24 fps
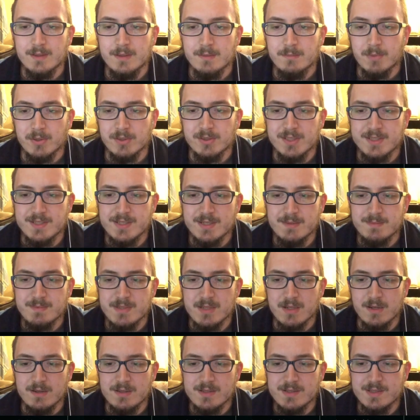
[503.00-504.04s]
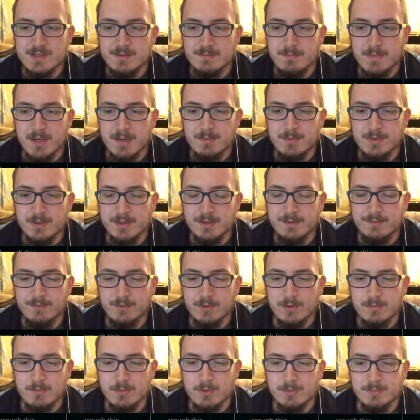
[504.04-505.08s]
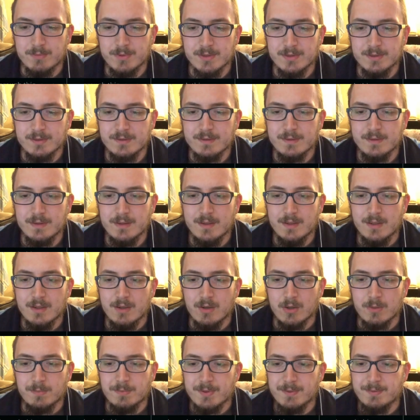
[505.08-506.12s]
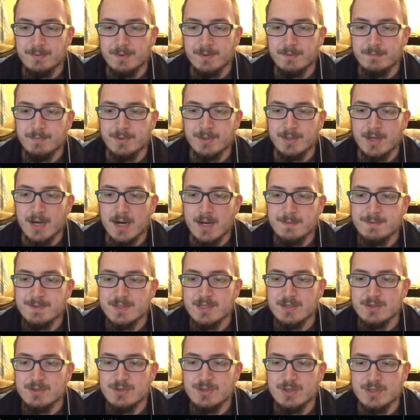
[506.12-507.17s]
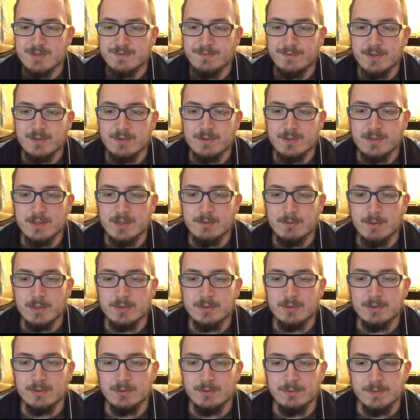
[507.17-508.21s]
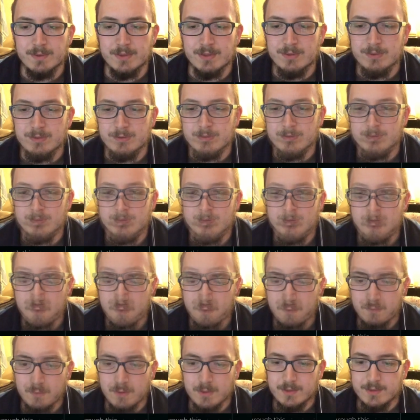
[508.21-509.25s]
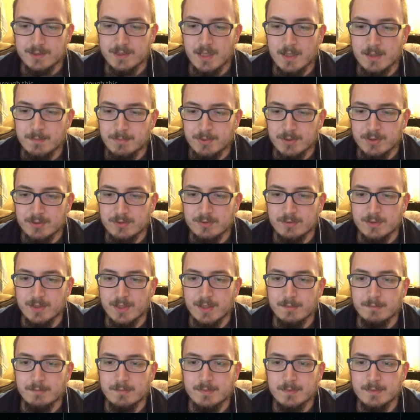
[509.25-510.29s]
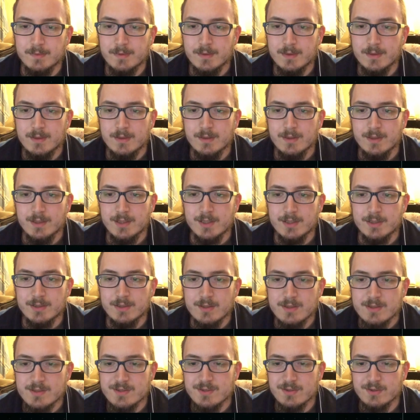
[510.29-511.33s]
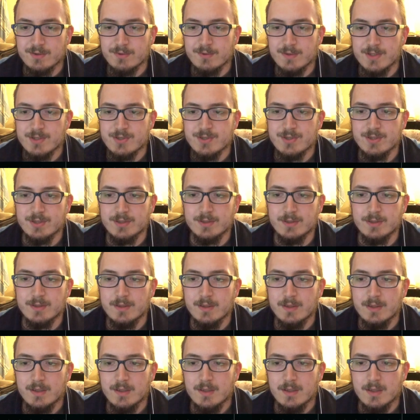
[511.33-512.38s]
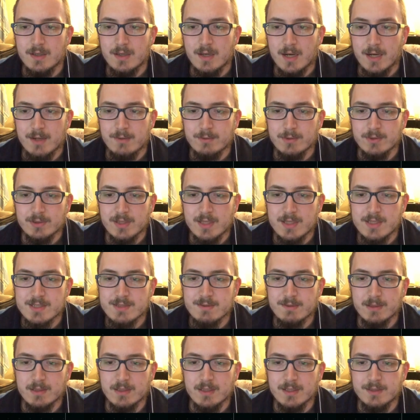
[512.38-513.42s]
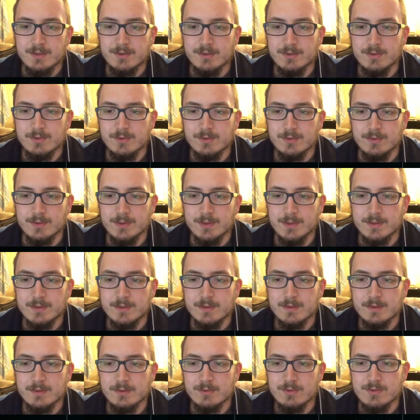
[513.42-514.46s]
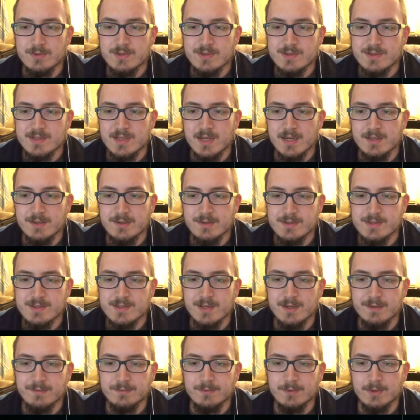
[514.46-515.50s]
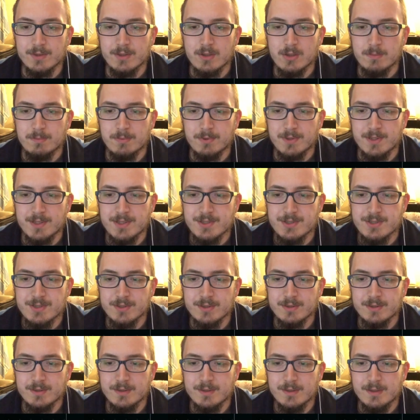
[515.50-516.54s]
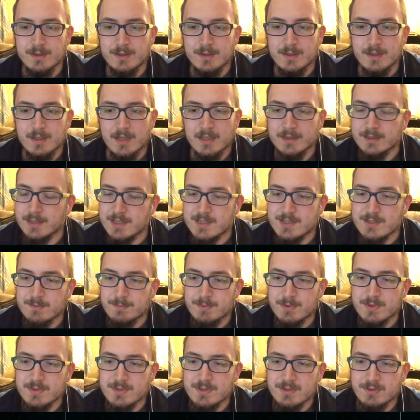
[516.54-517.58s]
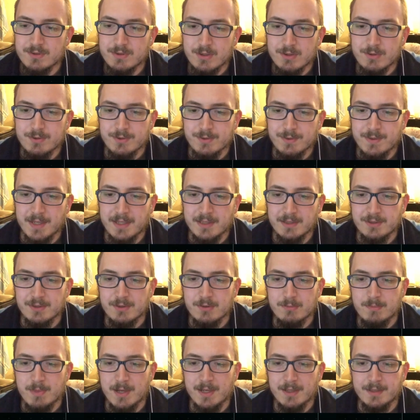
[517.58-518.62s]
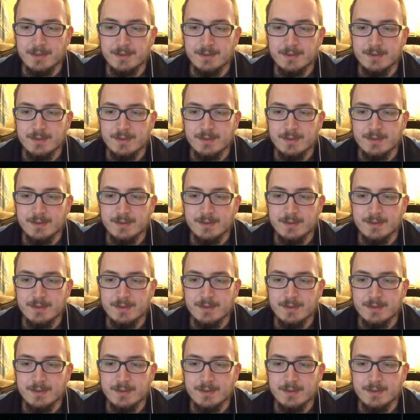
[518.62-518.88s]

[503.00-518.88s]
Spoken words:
but he seems lost in memory for a moment. Or perhaps he's just figuring what to do with you, what happened to them. He ignores your question. I won't ask what led you to do it, to sell yourself to a corporation. And I suppose you know you can't go back.